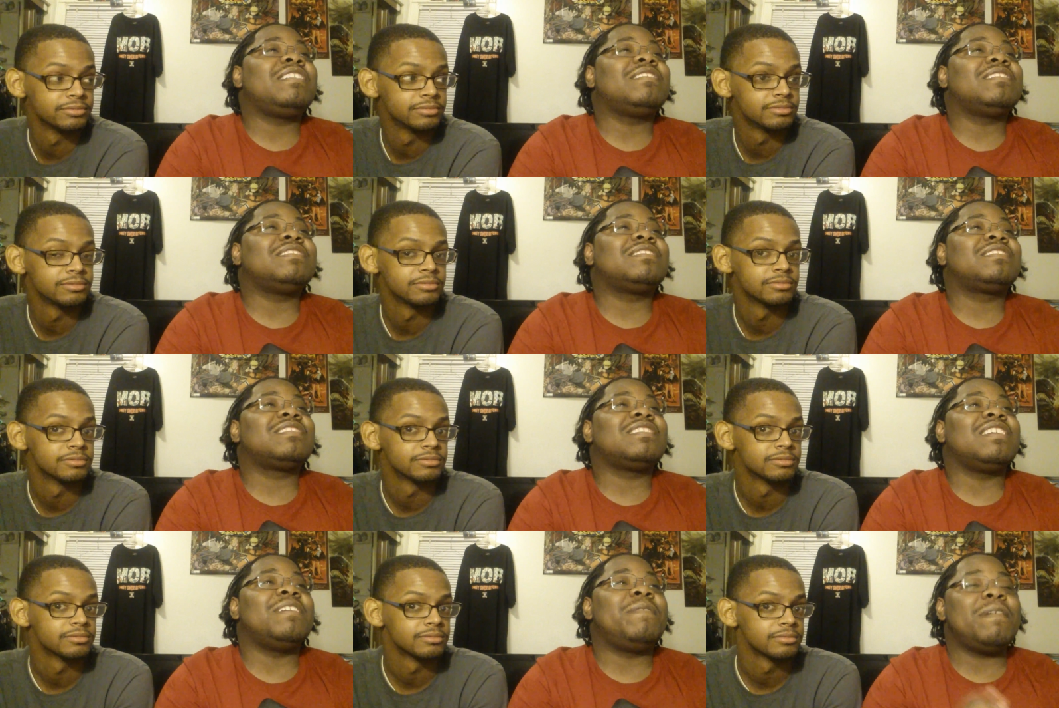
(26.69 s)
Speaker 1: he just
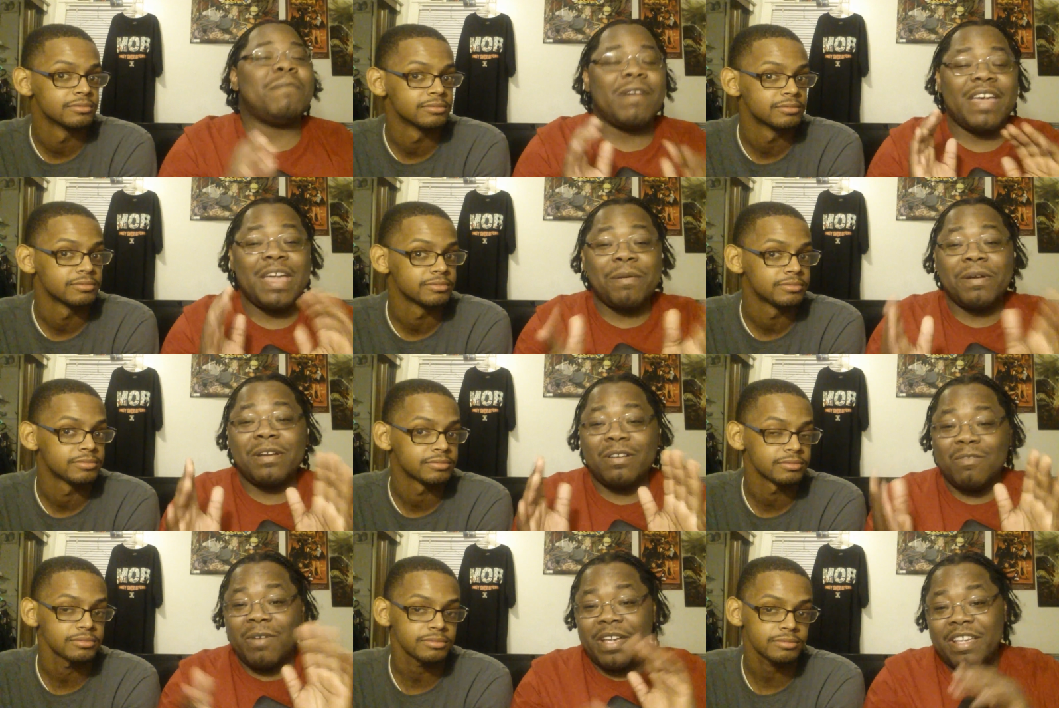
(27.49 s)
if he were able to
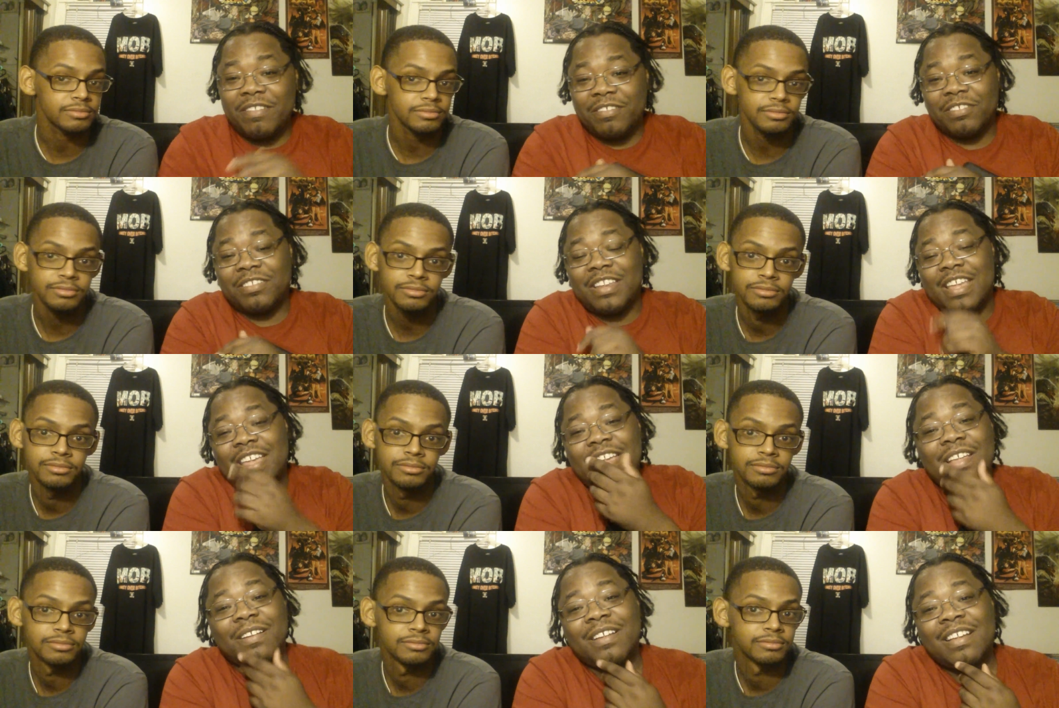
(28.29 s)
do what he just
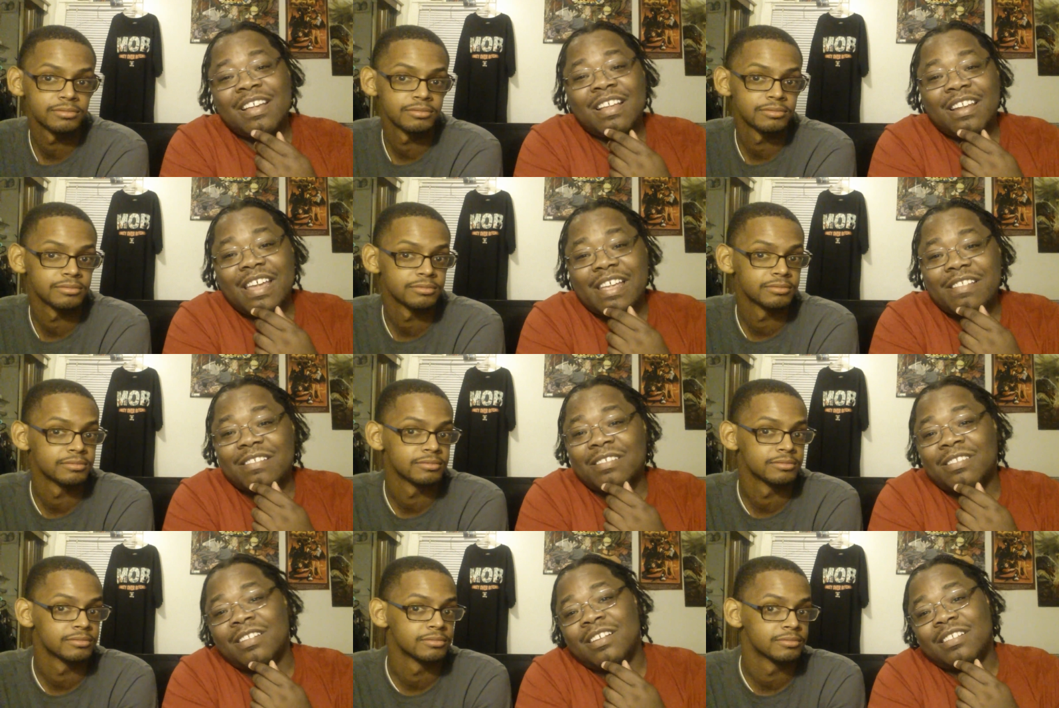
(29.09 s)
did, he
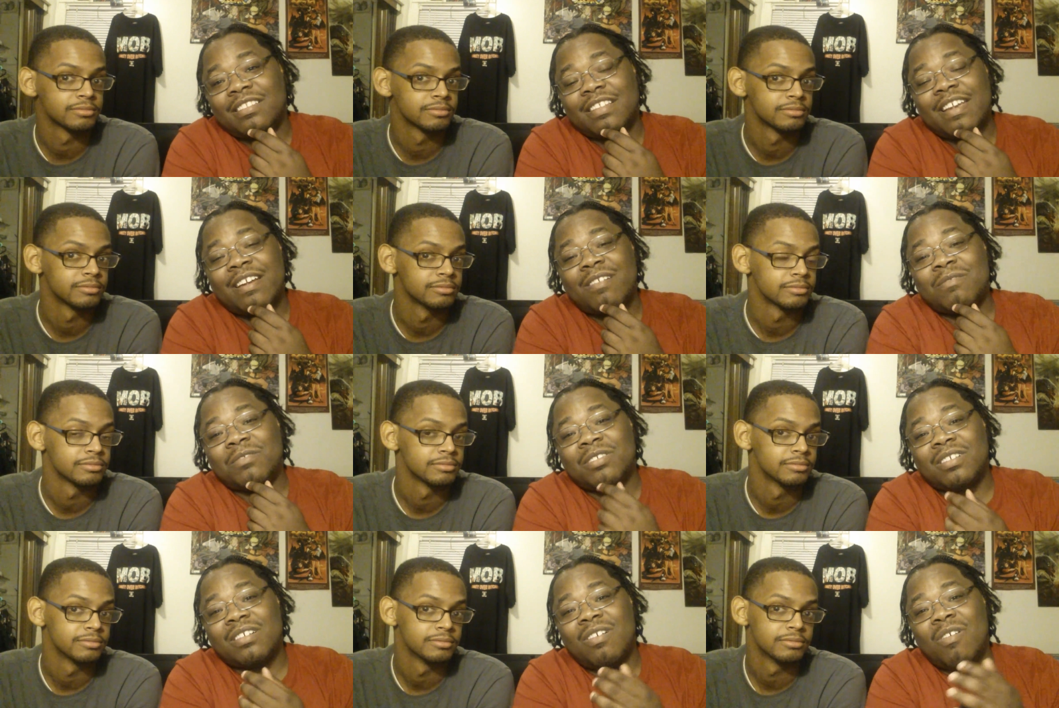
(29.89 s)
just looked at him,
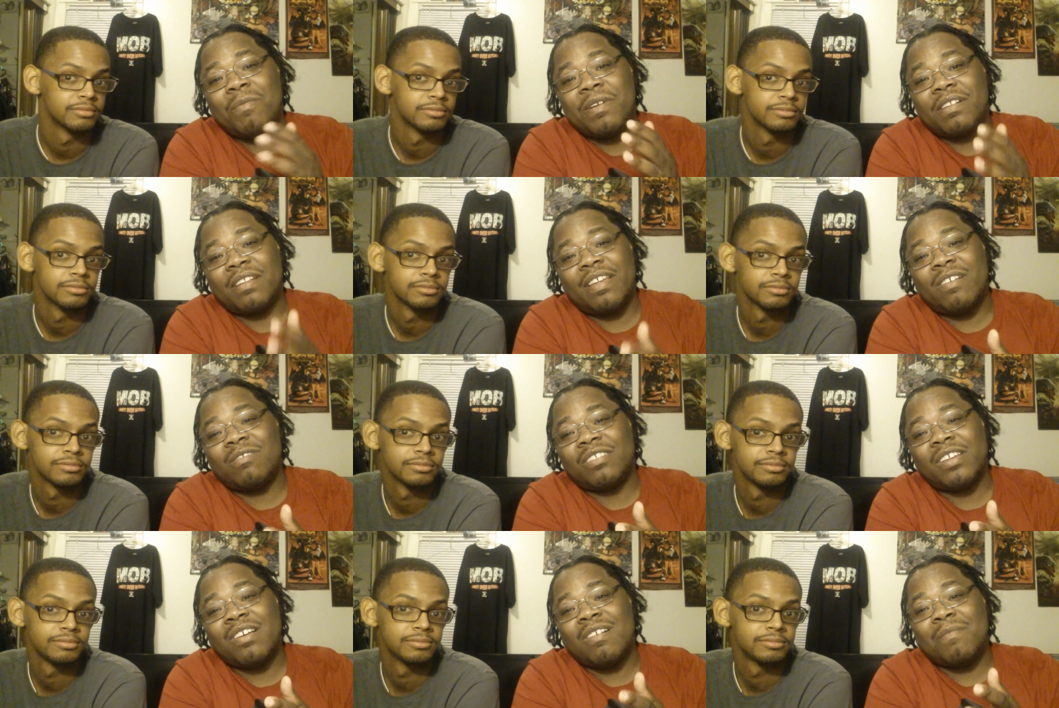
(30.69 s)
took over the
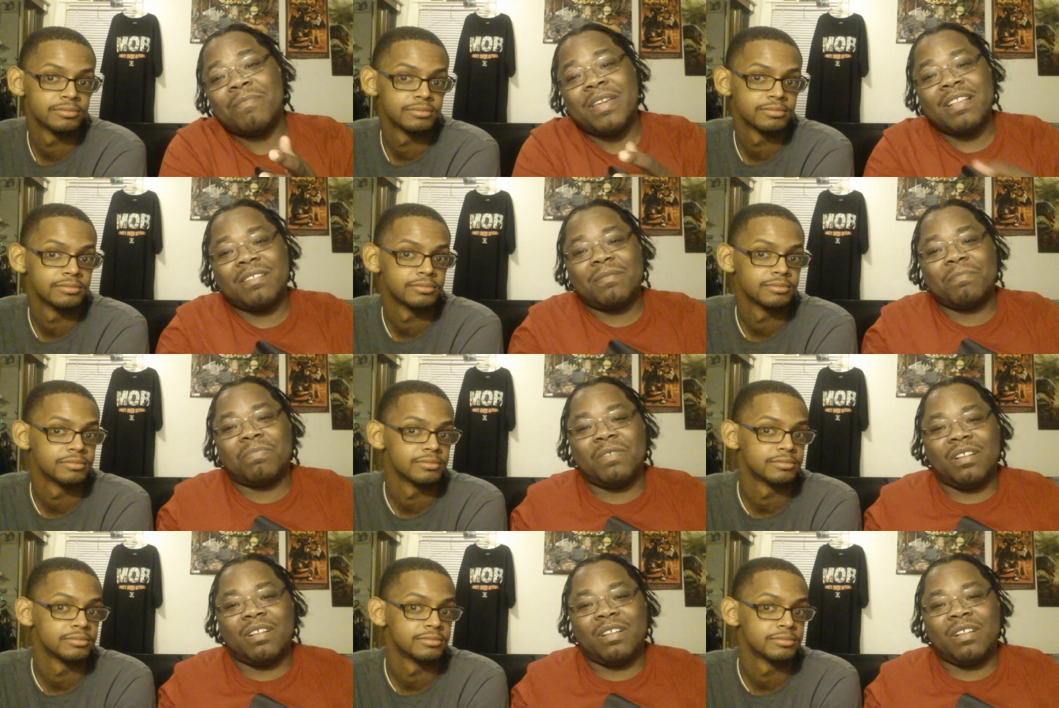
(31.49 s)
tail beasts,